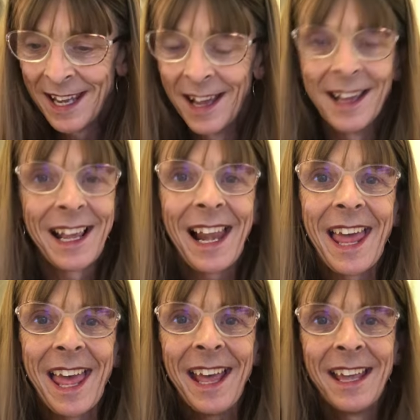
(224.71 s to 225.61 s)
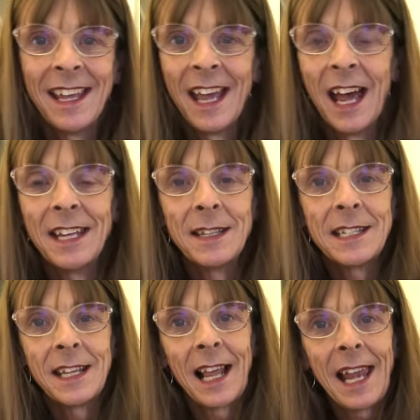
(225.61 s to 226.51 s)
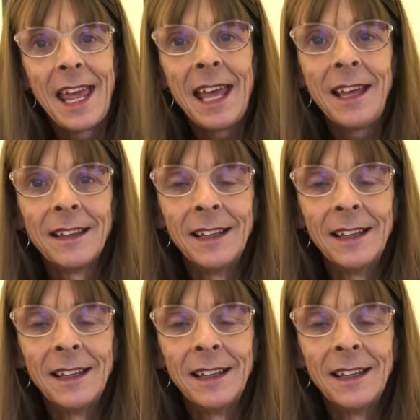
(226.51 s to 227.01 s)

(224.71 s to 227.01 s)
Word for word: uh, Claire, and Claire